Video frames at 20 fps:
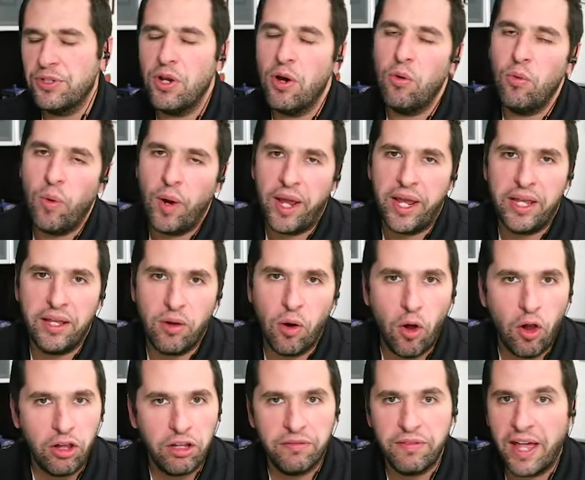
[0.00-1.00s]
no way
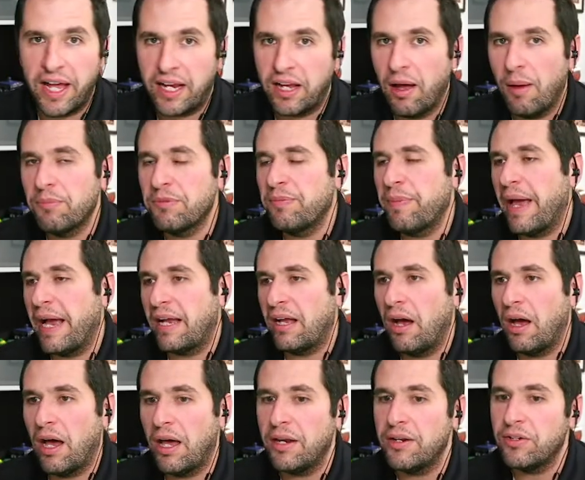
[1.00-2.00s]
all of that comes
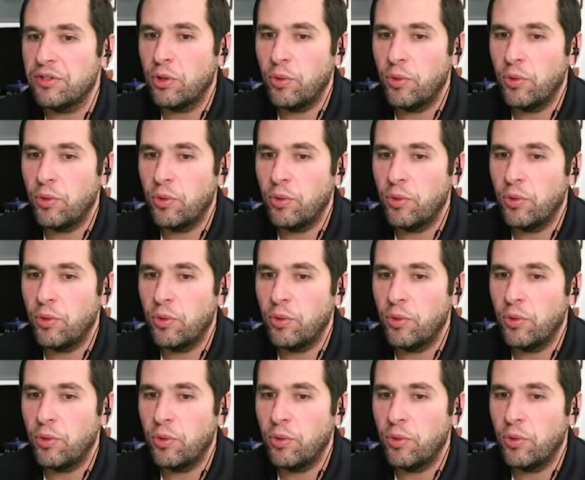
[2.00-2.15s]
back on